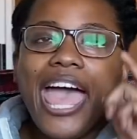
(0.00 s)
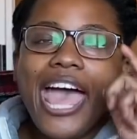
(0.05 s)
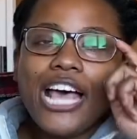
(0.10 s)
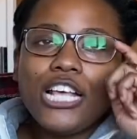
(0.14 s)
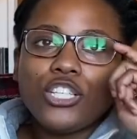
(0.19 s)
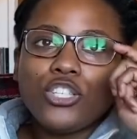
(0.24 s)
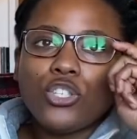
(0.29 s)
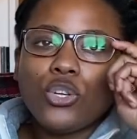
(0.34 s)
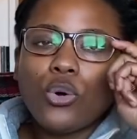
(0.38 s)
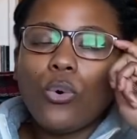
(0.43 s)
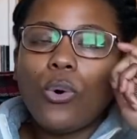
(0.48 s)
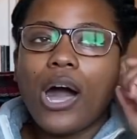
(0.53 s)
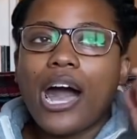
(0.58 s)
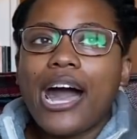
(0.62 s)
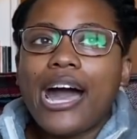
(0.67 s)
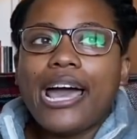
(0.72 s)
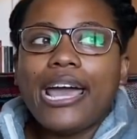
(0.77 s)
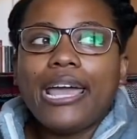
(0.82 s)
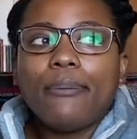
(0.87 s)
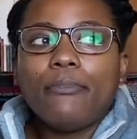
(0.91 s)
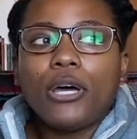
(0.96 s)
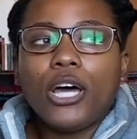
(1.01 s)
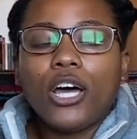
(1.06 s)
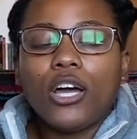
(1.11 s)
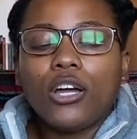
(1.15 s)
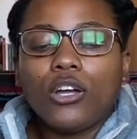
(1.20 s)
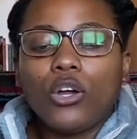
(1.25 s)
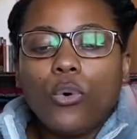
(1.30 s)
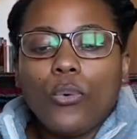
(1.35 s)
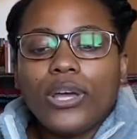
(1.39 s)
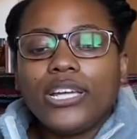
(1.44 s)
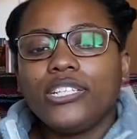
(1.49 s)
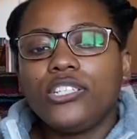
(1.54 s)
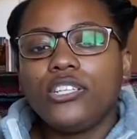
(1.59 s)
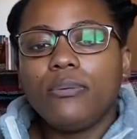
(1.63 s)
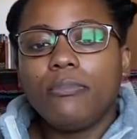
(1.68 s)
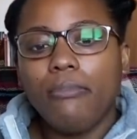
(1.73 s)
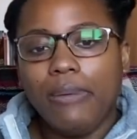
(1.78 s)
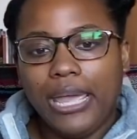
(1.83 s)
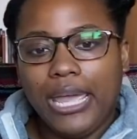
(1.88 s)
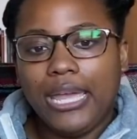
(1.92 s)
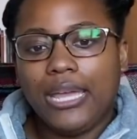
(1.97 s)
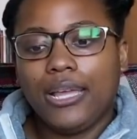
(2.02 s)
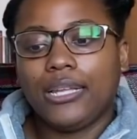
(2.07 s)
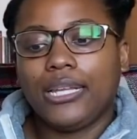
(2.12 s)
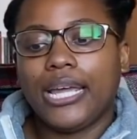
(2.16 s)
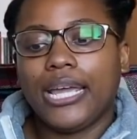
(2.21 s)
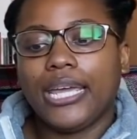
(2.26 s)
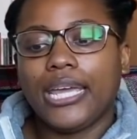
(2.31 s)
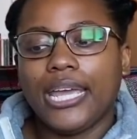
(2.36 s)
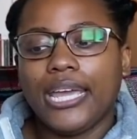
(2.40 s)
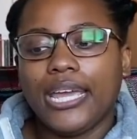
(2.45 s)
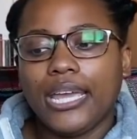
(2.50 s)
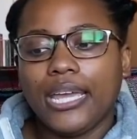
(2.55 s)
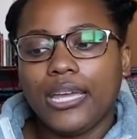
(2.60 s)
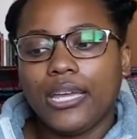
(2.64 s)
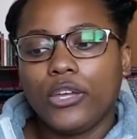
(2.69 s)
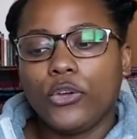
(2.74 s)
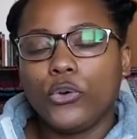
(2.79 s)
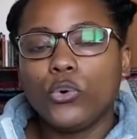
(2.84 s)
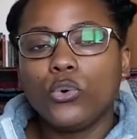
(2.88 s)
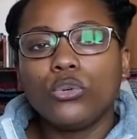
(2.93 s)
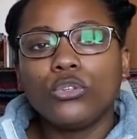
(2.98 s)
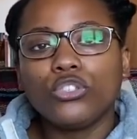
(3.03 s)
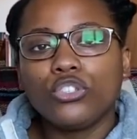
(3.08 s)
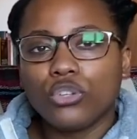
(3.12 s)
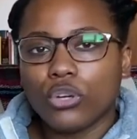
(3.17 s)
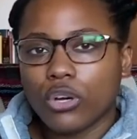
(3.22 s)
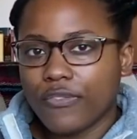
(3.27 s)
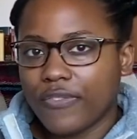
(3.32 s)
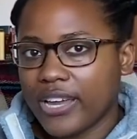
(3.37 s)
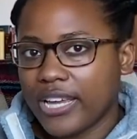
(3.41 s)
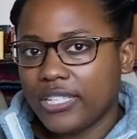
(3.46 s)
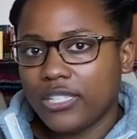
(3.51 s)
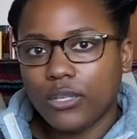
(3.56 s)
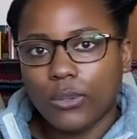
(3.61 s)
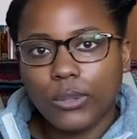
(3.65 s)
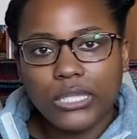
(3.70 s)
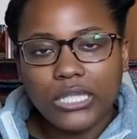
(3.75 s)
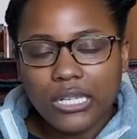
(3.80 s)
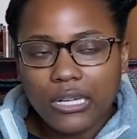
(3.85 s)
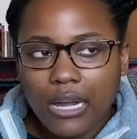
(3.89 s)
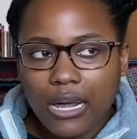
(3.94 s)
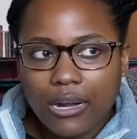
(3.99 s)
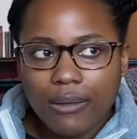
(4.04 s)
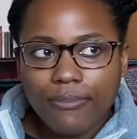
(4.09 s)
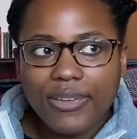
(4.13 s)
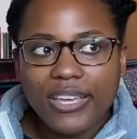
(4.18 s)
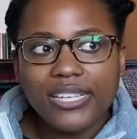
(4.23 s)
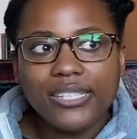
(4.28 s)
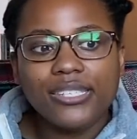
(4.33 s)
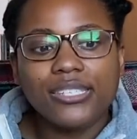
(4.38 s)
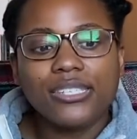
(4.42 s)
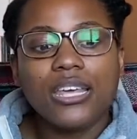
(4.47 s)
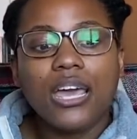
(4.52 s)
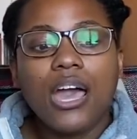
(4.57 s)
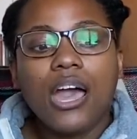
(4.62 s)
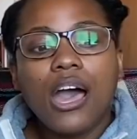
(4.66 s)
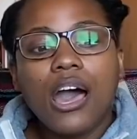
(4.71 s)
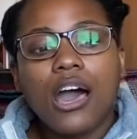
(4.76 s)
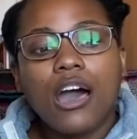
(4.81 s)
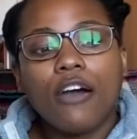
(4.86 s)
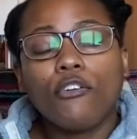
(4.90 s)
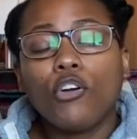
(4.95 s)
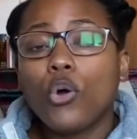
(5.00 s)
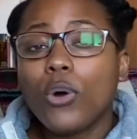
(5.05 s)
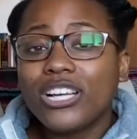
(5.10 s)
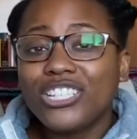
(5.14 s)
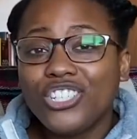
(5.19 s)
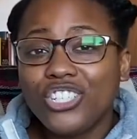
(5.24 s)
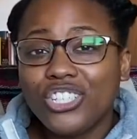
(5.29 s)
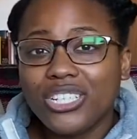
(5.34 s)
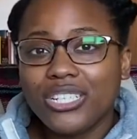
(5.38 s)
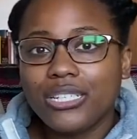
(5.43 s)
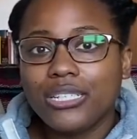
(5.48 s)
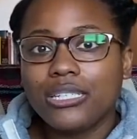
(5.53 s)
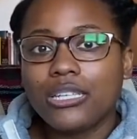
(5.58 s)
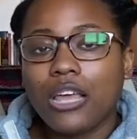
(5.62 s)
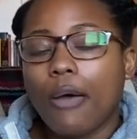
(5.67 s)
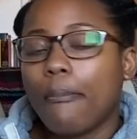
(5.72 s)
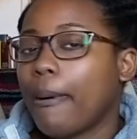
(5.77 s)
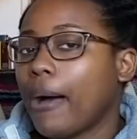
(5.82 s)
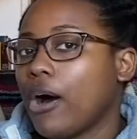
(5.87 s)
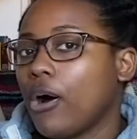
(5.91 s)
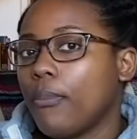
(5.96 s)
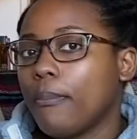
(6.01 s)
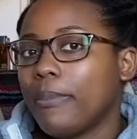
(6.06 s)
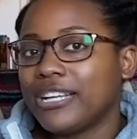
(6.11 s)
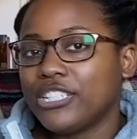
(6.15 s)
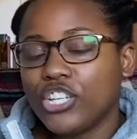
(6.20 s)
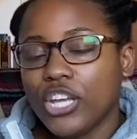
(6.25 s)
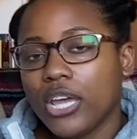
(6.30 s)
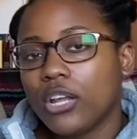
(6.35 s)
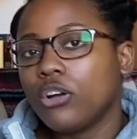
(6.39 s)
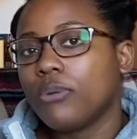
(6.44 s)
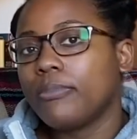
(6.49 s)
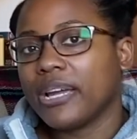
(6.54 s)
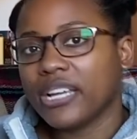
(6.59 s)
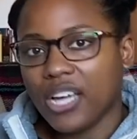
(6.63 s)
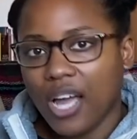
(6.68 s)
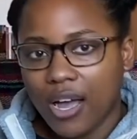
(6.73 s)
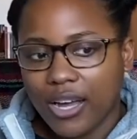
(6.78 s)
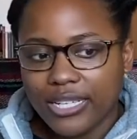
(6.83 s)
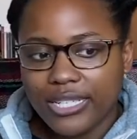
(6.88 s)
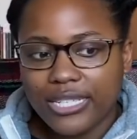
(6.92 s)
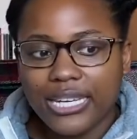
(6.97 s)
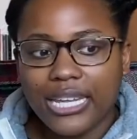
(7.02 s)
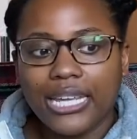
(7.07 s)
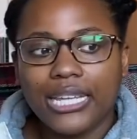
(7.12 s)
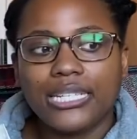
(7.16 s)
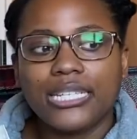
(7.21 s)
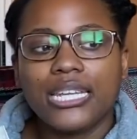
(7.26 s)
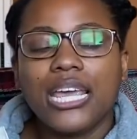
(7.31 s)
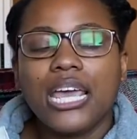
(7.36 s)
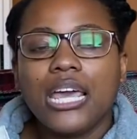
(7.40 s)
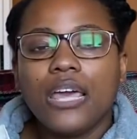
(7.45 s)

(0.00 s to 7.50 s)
So I'm going to make like a Google survey, so it's anonymous, of questions about my channel, my content,